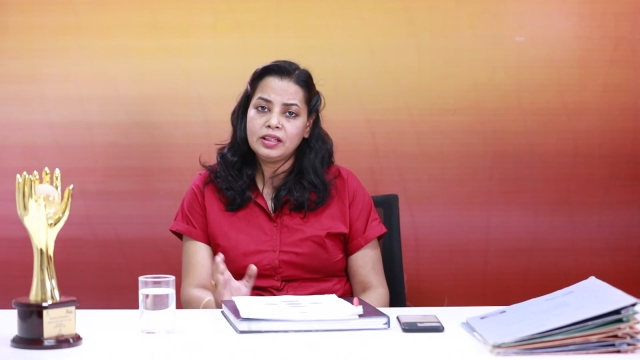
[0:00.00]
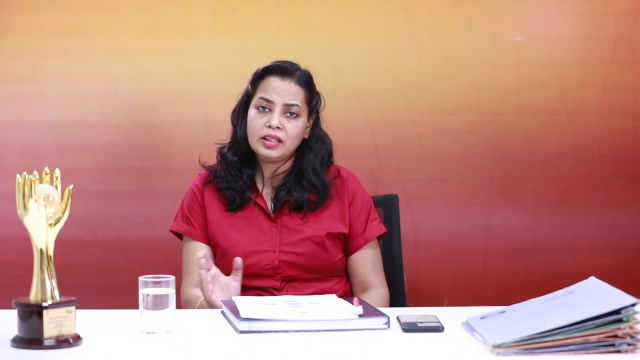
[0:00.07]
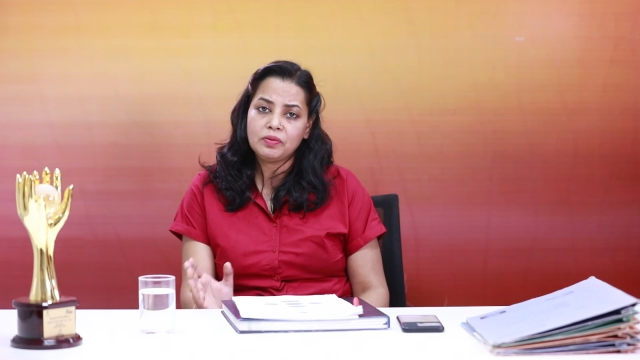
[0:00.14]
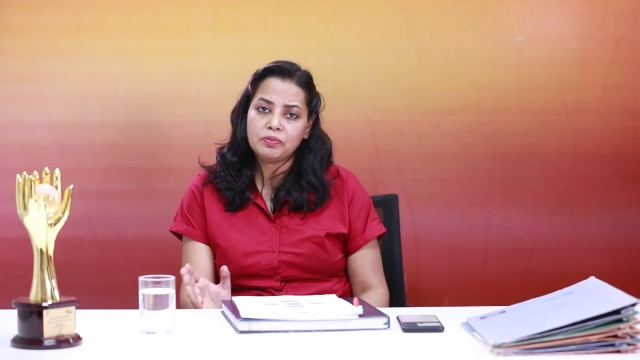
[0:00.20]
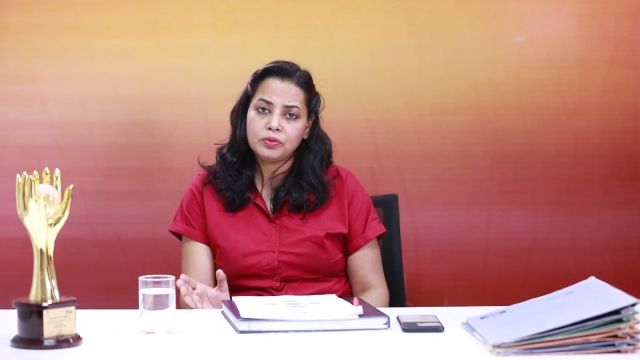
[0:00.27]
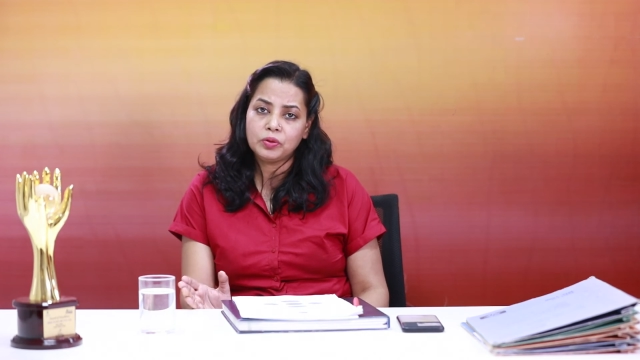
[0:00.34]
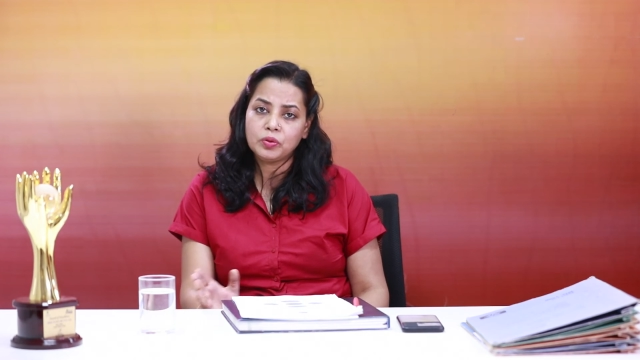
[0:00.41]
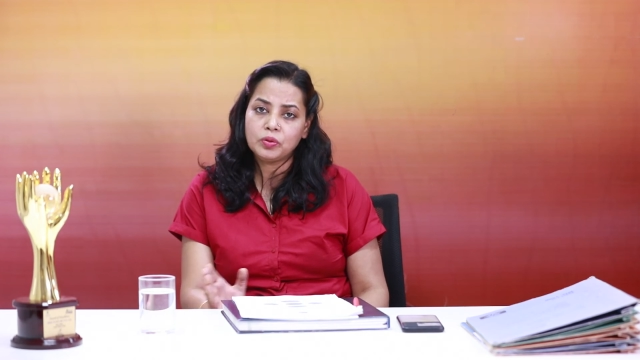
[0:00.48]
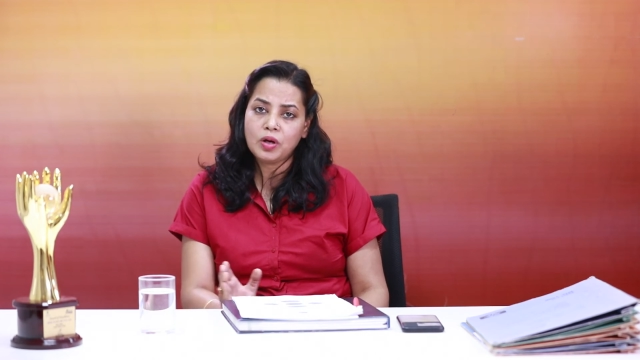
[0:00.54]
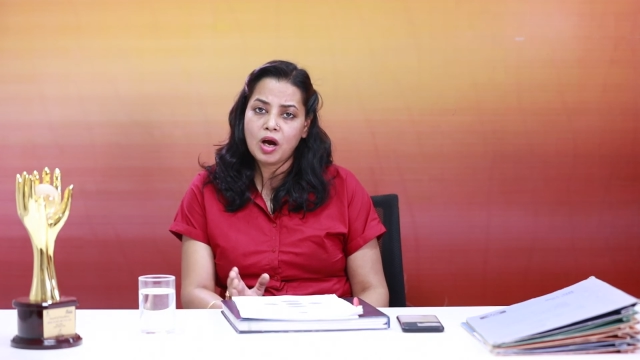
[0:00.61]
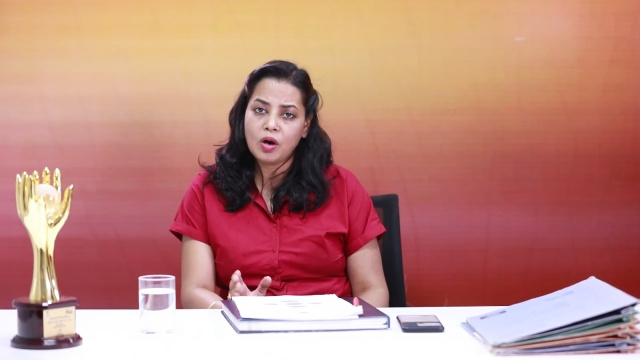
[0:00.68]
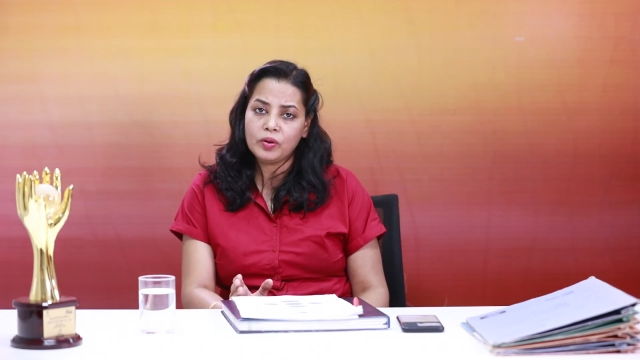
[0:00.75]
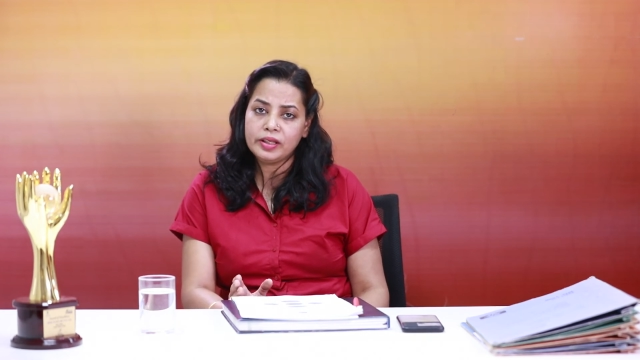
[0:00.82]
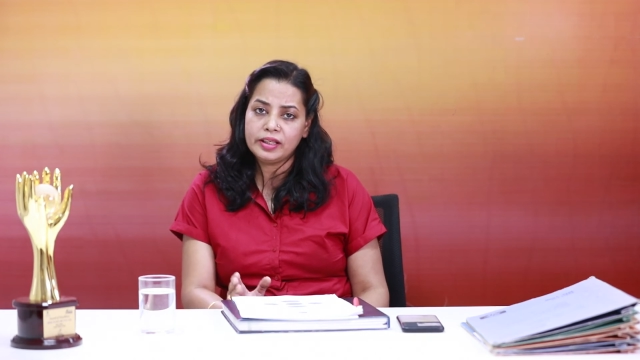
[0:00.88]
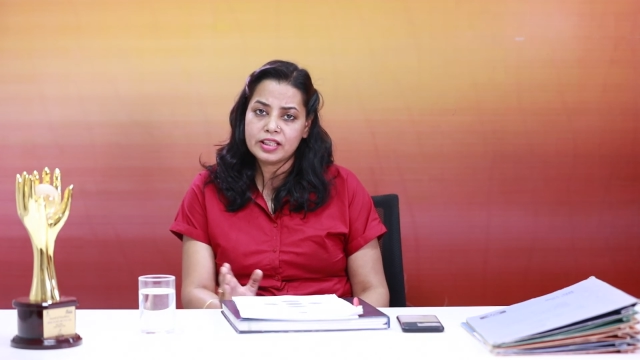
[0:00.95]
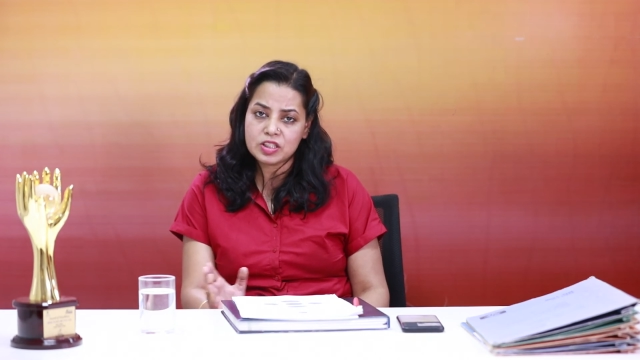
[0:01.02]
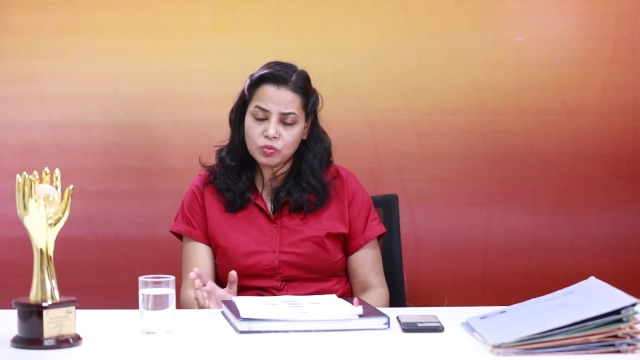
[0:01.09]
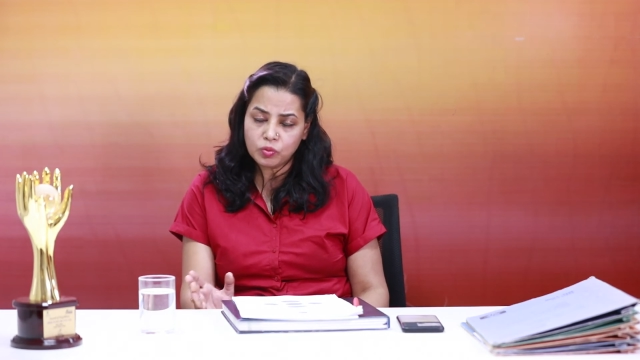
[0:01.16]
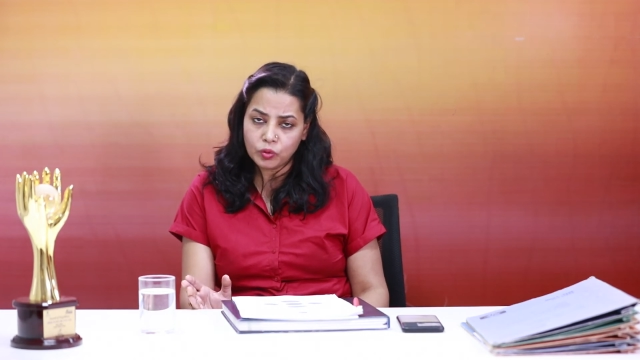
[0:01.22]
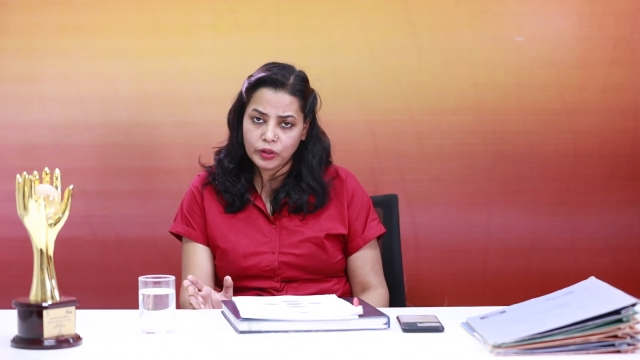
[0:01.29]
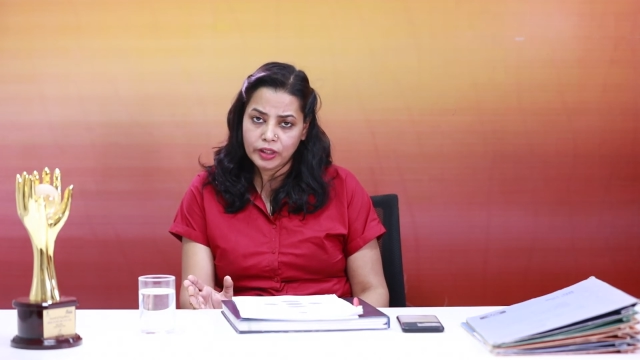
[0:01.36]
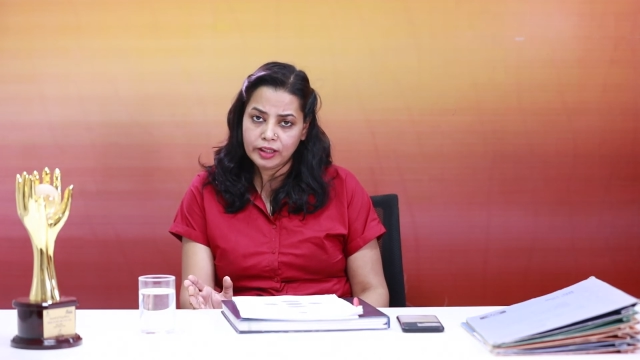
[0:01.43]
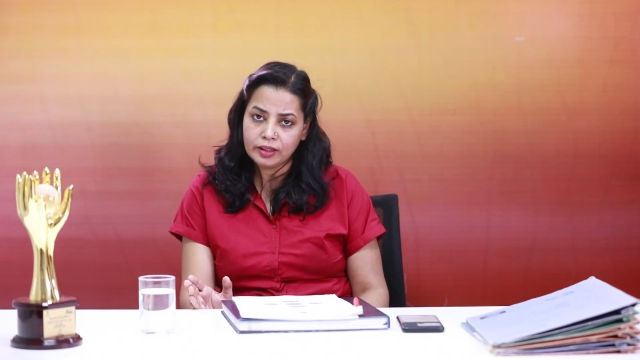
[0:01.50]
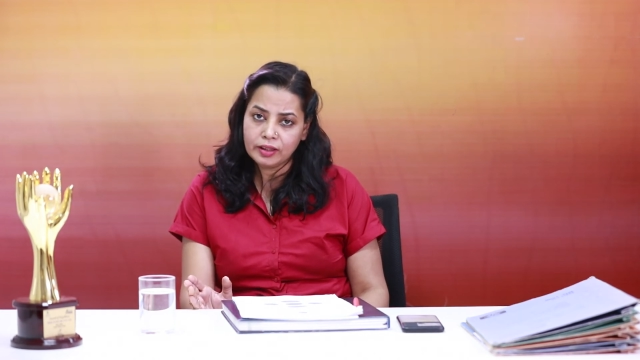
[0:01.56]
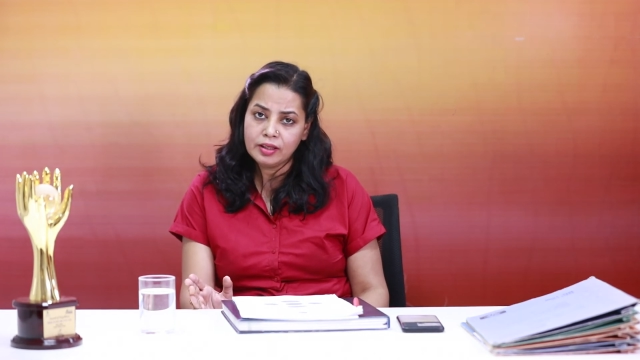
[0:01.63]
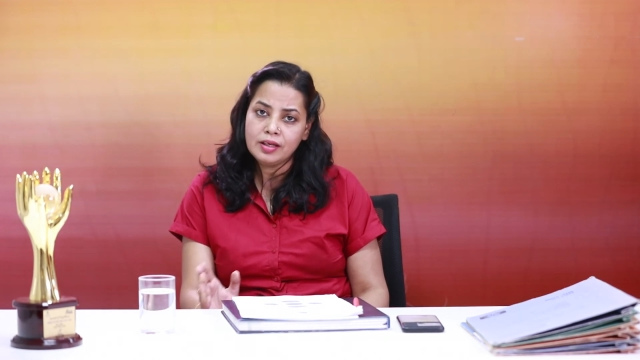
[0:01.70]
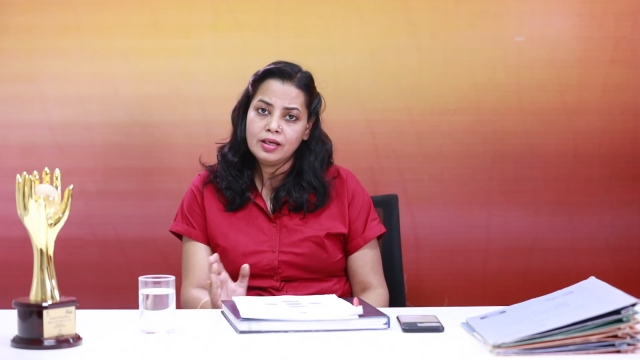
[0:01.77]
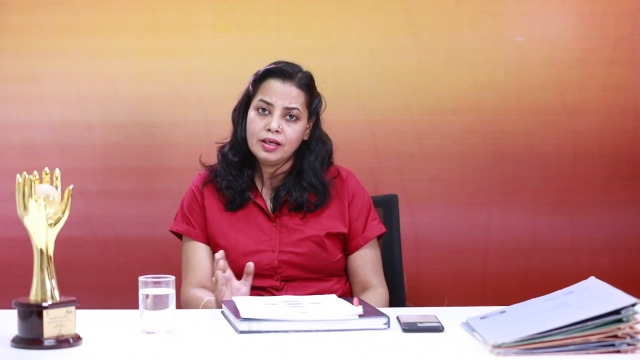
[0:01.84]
the flow, how it is flowing,